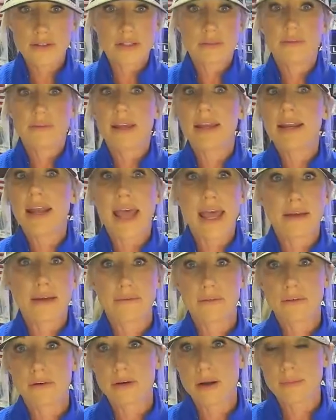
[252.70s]
event
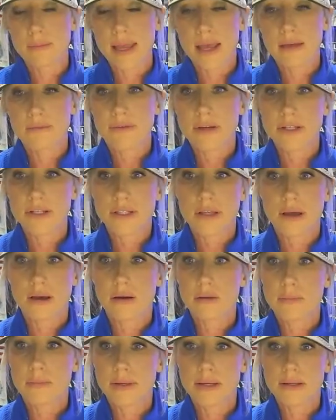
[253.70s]
ever. I mean, I fished the
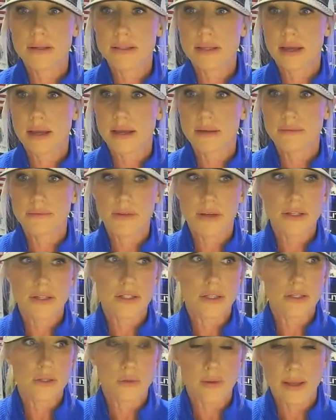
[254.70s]
Opens. I fished
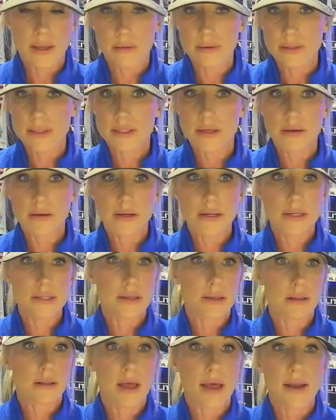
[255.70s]
the Toyota Series,
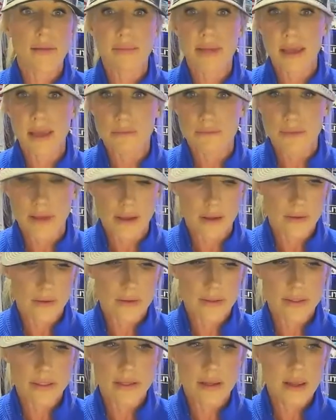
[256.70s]
a lot of
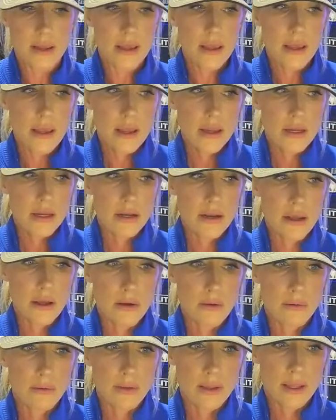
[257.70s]
BFLs.
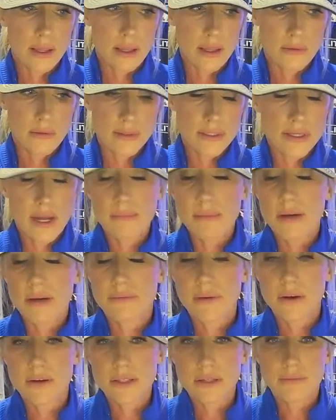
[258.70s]
It was not my
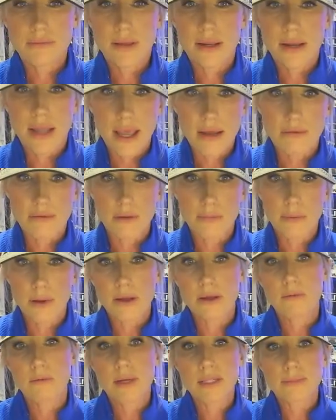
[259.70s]
first event ever, but
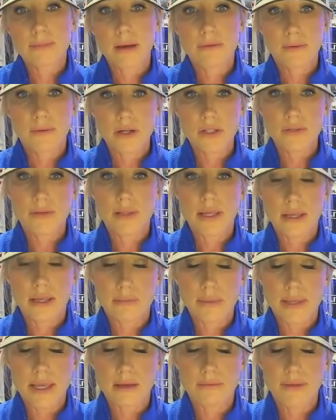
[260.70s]
it was my first with the
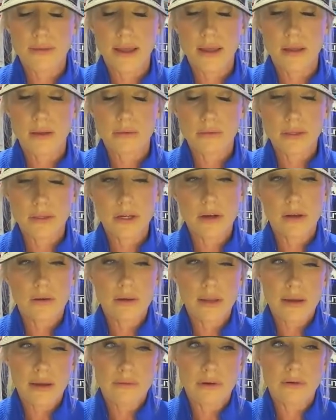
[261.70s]
NPFL. You
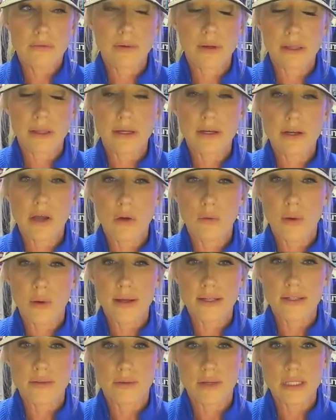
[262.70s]
don't ever really know
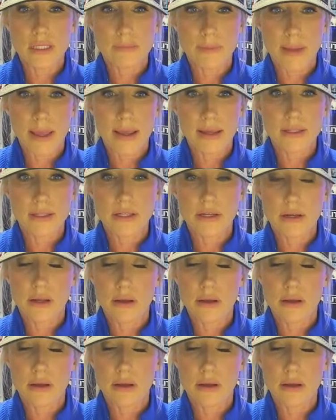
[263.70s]
what to expect.